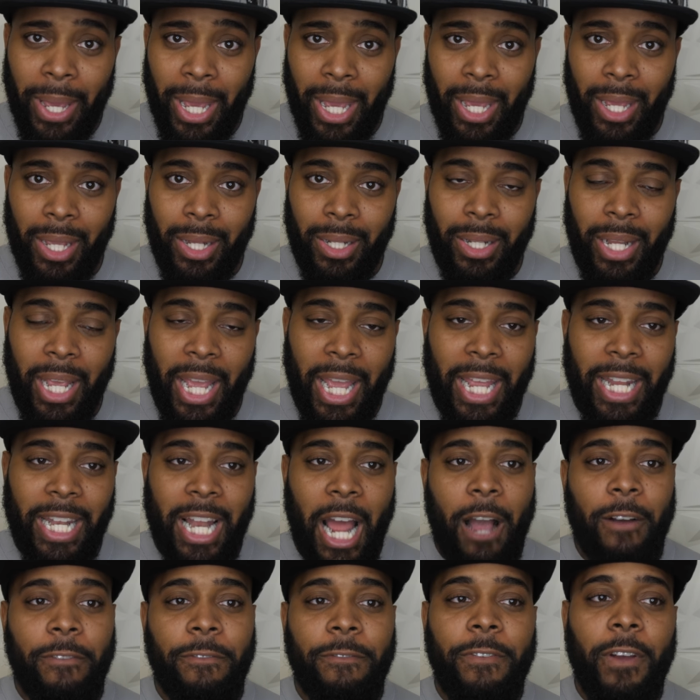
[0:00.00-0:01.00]
man and
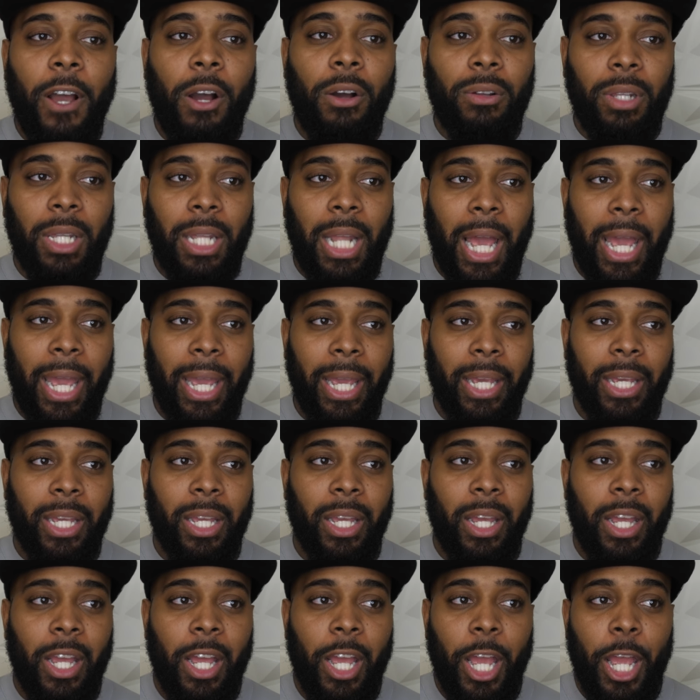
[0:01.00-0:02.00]
I felt like